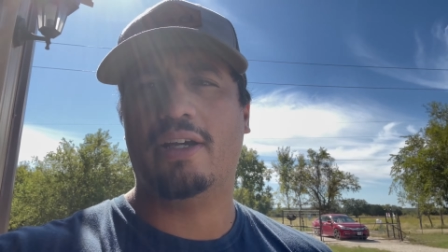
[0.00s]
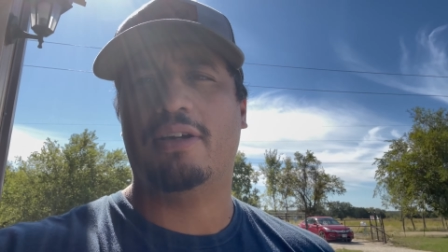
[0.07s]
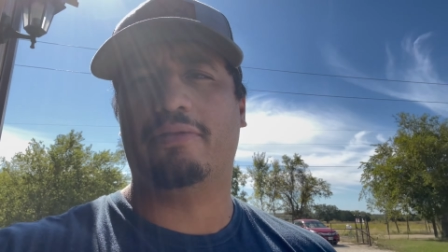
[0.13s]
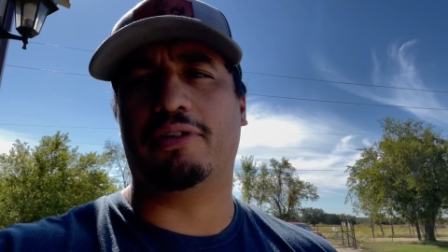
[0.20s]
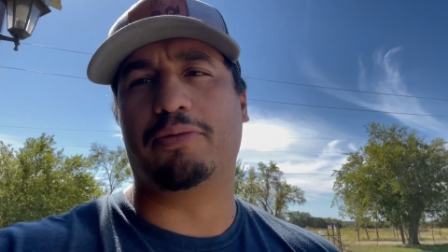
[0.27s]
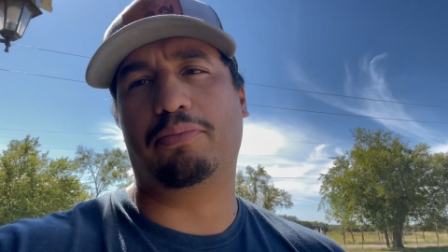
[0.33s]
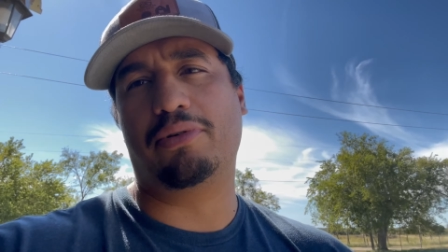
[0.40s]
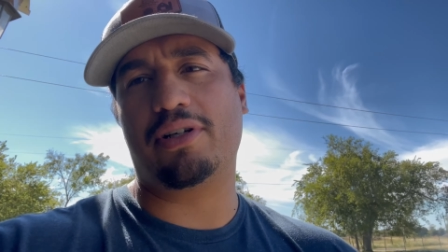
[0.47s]

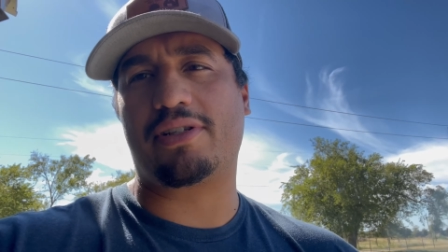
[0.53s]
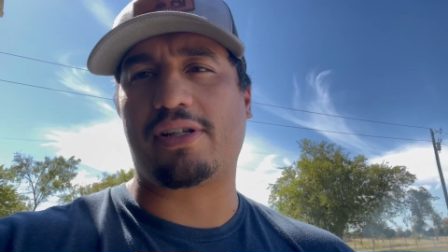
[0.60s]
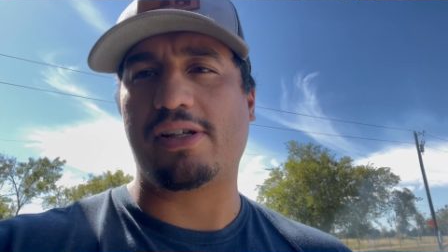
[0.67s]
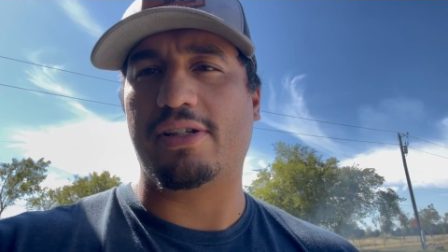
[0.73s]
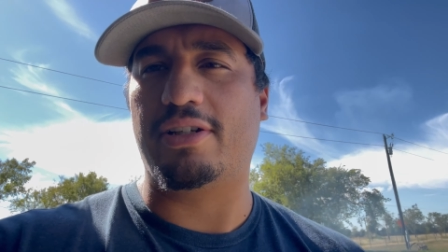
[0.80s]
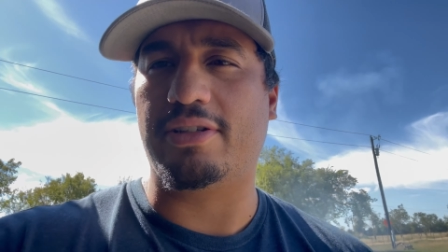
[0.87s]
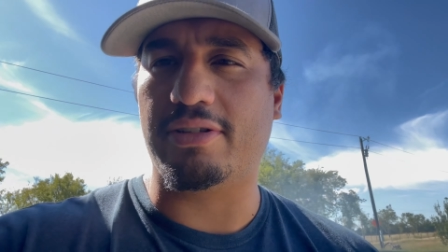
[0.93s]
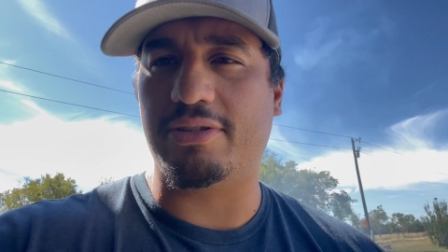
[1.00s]
With brisket,
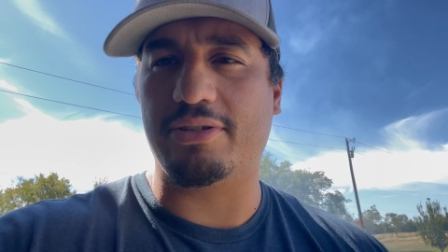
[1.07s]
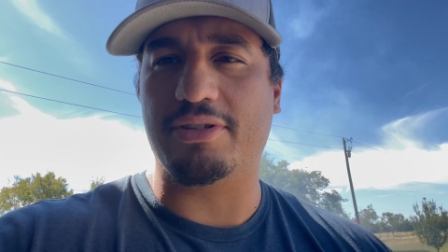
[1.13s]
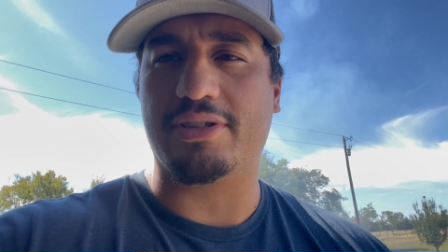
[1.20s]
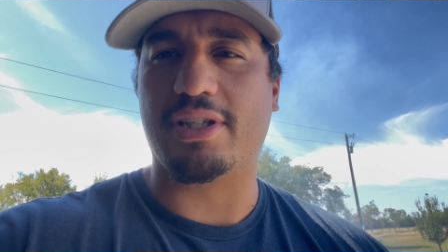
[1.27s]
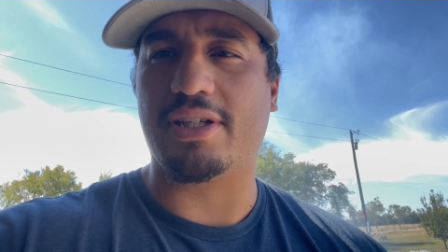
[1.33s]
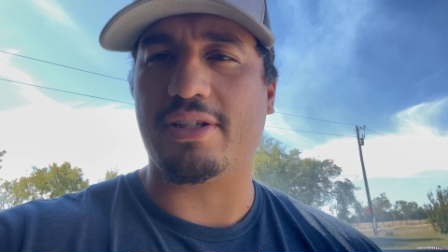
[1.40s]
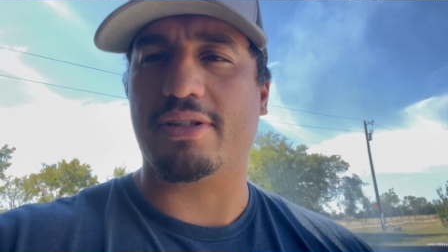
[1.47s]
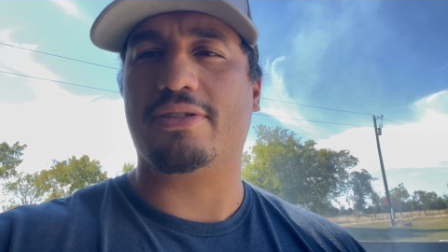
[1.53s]
you know, you
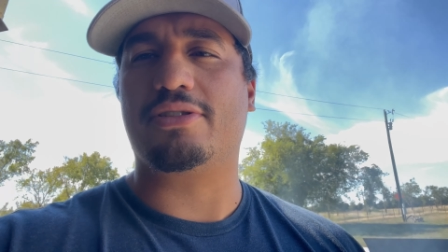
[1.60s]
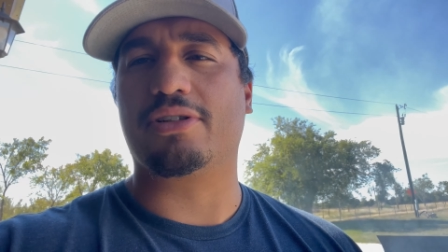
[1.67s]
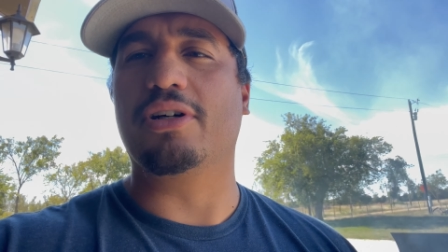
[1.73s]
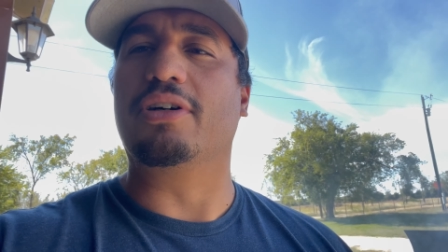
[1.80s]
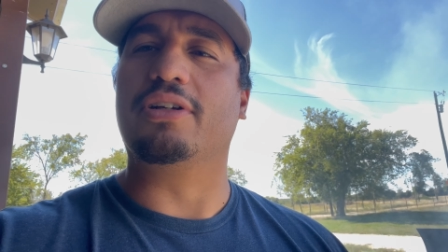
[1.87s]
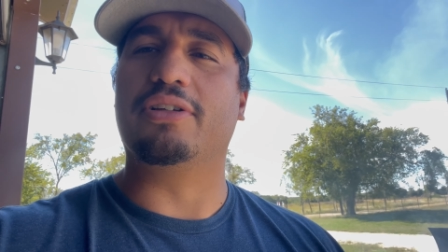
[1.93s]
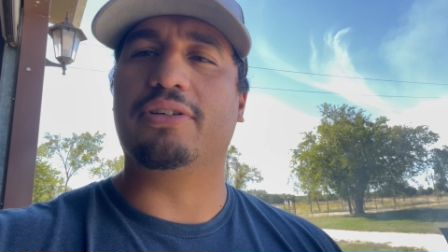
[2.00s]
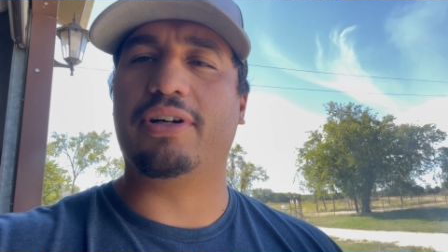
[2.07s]
tend to go a
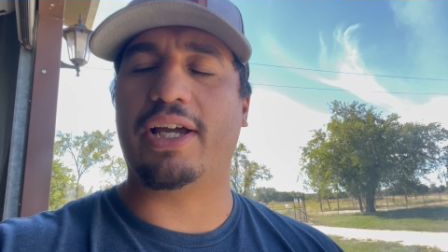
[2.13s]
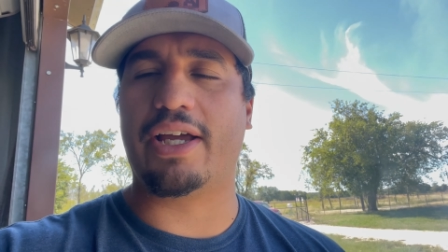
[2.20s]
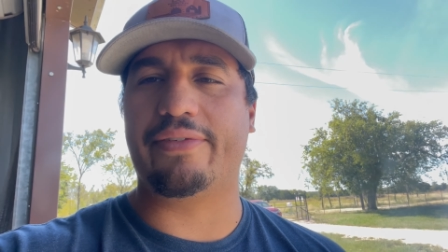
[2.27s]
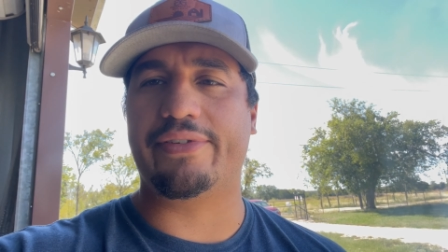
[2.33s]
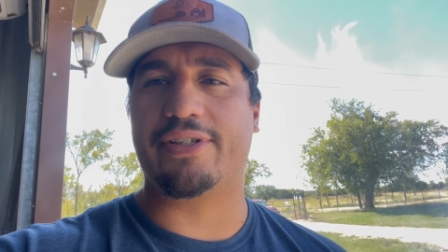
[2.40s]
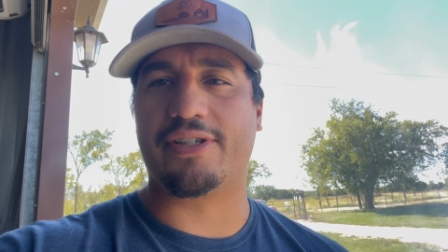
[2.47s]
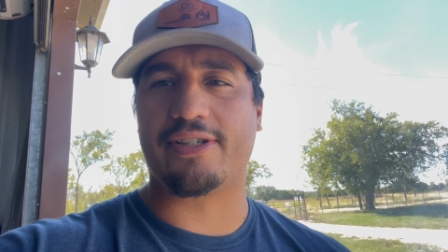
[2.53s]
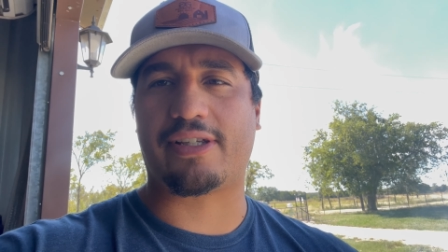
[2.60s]
little
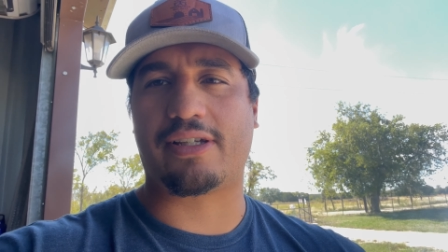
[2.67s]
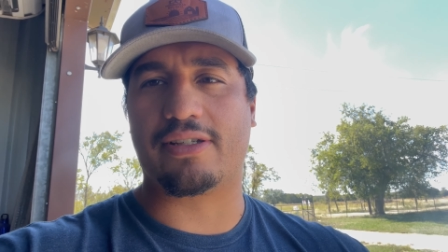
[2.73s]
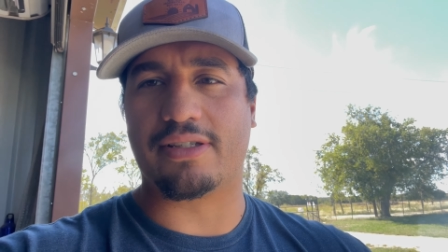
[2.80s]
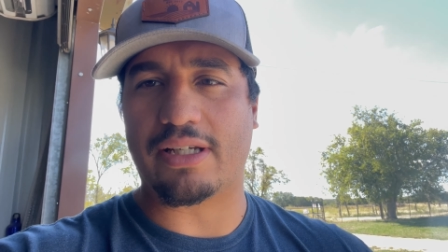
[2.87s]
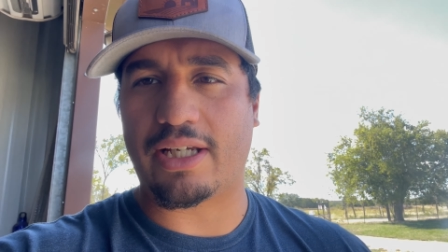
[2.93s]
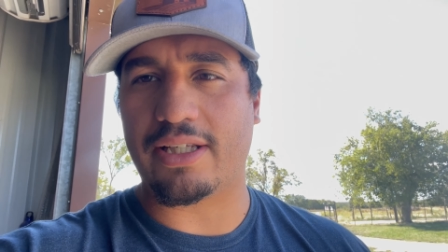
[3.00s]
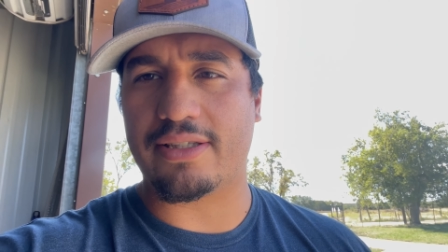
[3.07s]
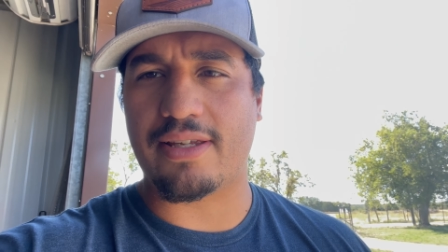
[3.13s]
heavy just because
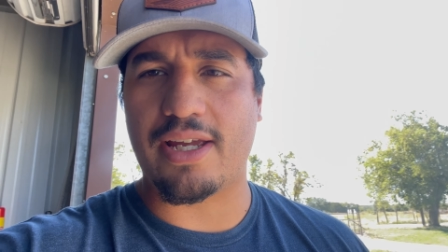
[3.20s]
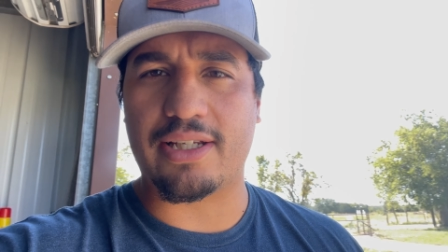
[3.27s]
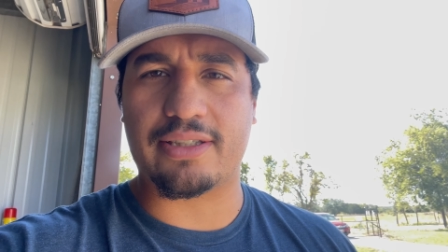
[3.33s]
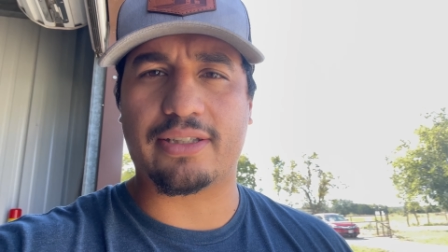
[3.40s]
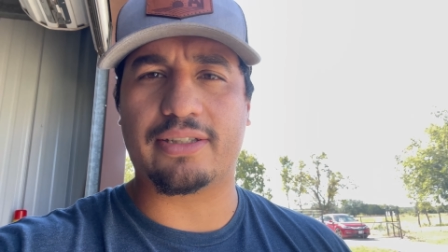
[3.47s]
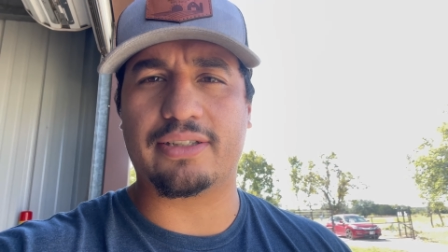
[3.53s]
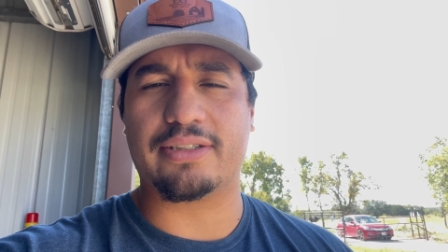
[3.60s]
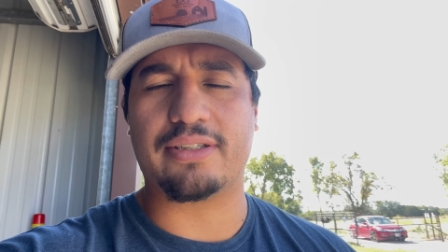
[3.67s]
it could take
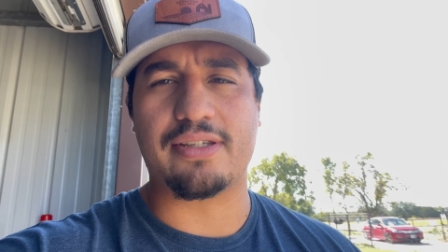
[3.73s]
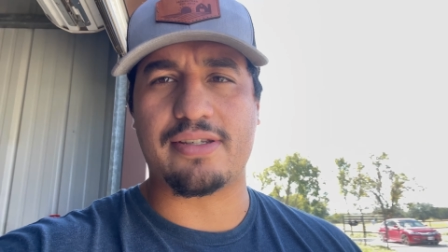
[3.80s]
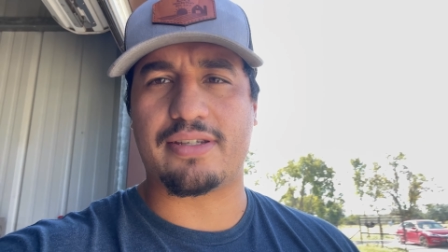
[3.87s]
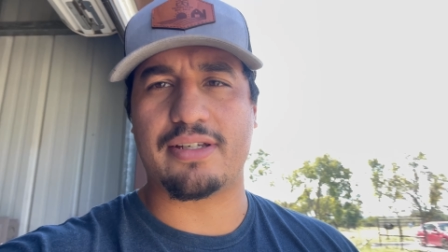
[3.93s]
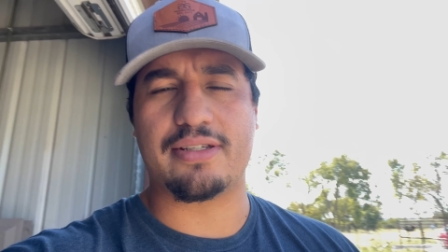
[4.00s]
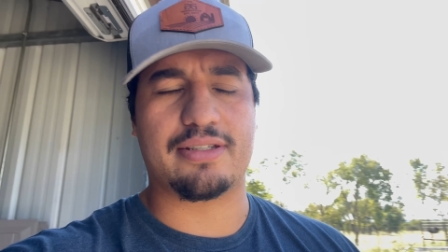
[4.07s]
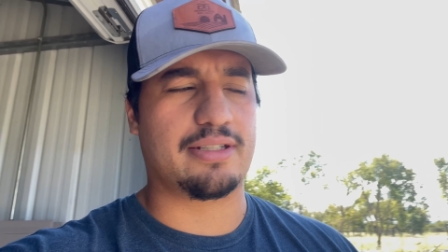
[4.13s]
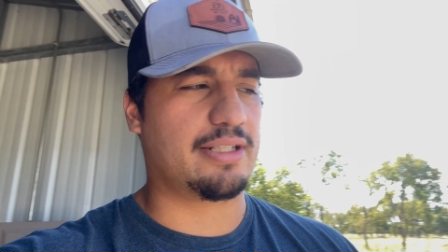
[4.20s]
the
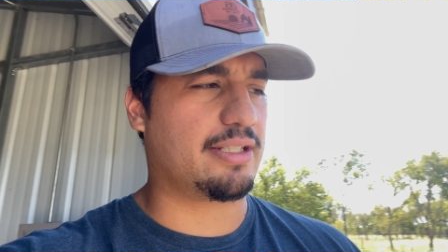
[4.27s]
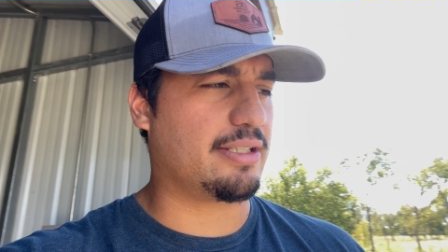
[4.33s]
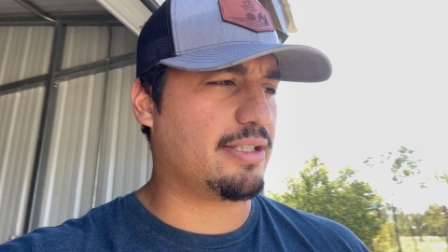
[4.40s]
seasoning.